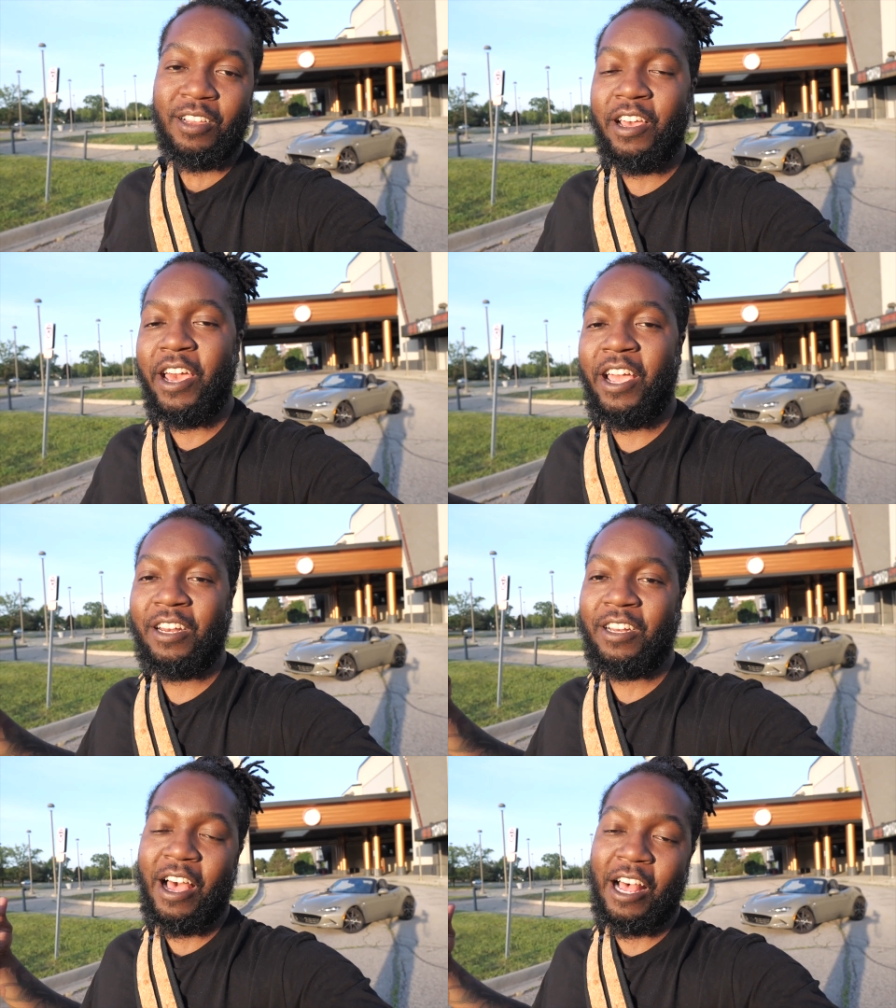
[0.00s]

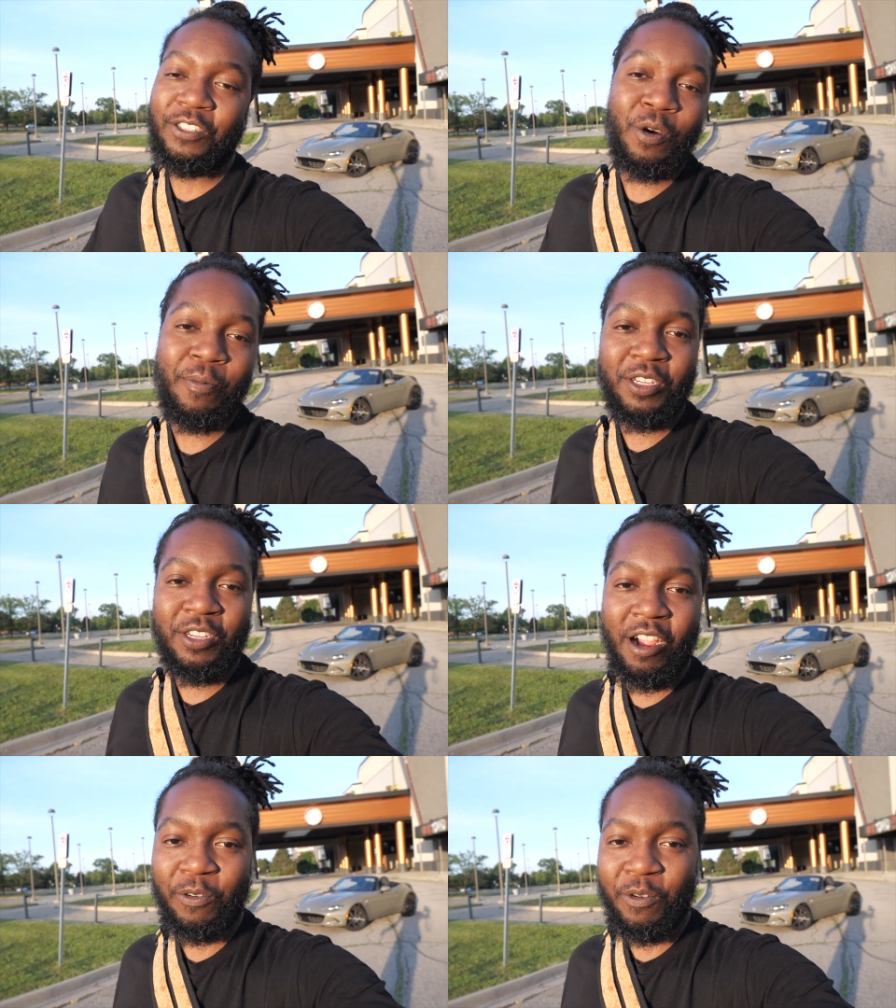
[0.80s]
and I sold my
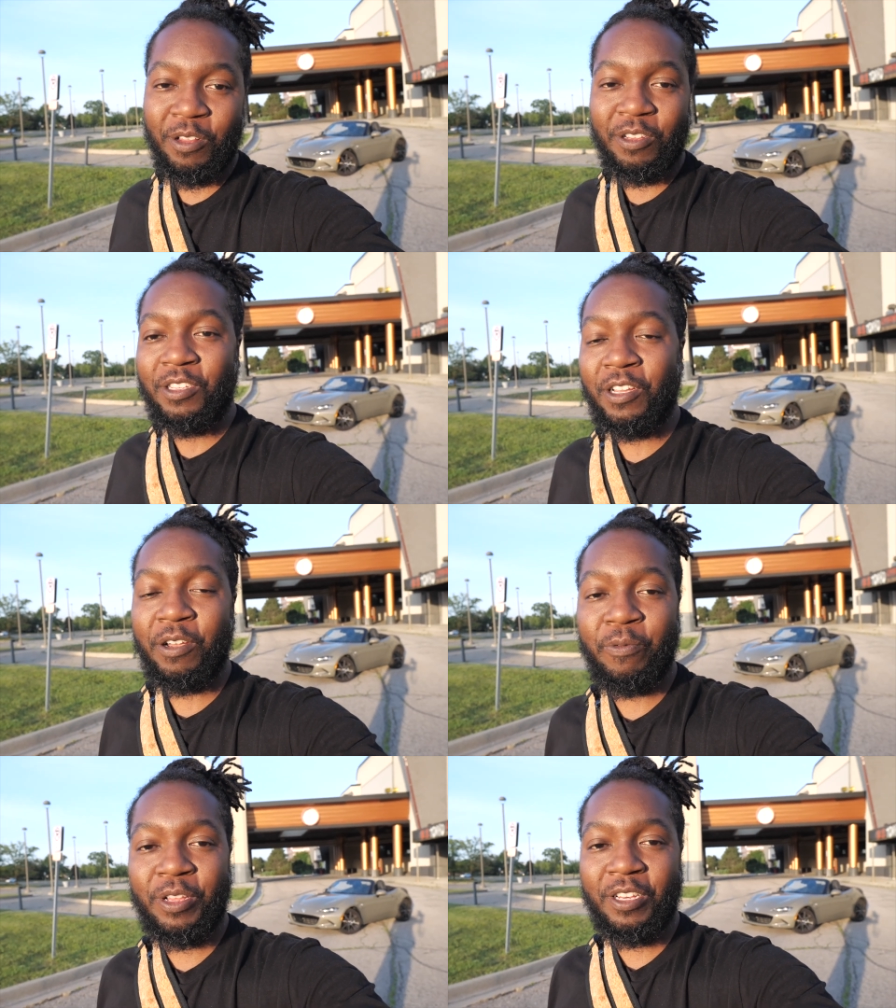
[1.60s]
GR Corolla to
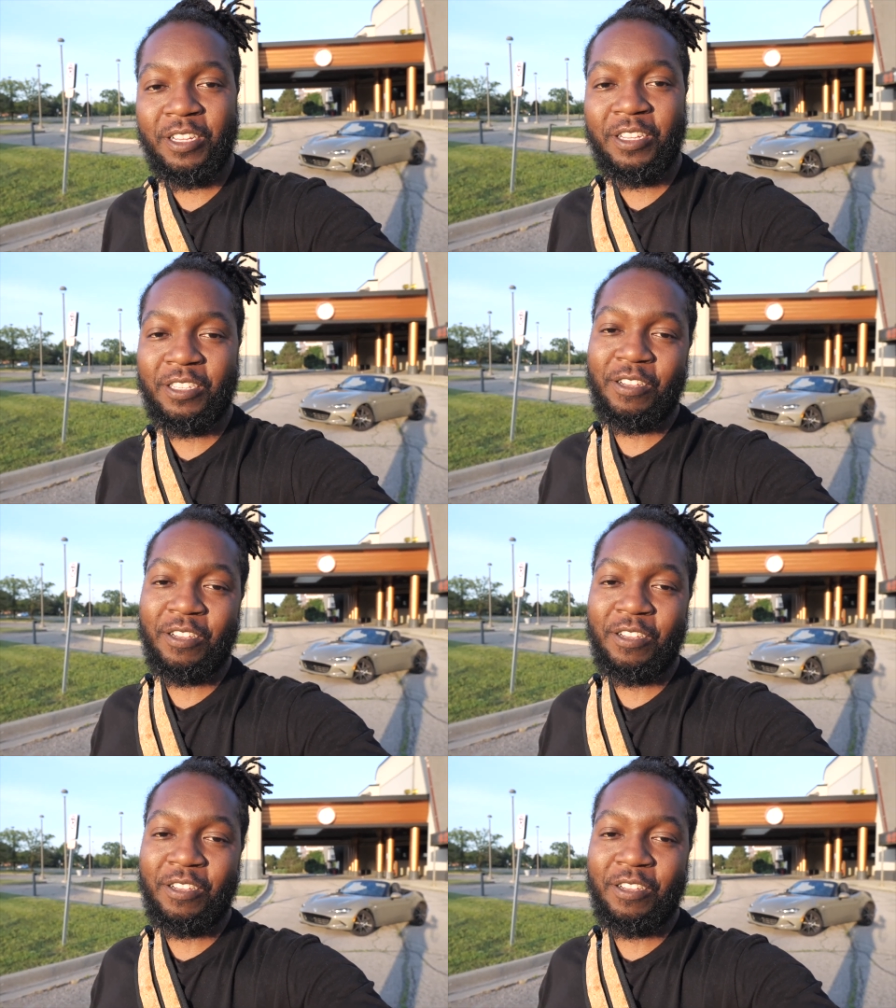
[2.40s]
get one of these.